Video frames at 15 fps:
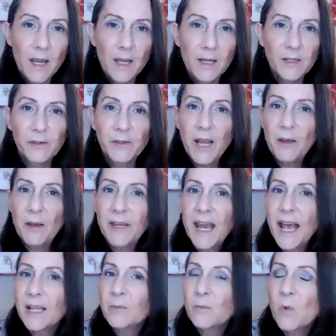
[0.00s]
So now they
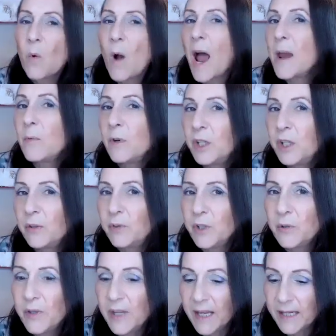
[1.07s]
ask, well, why would you
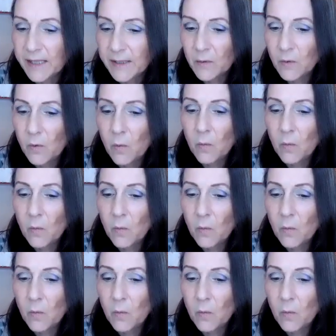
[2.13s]
do this?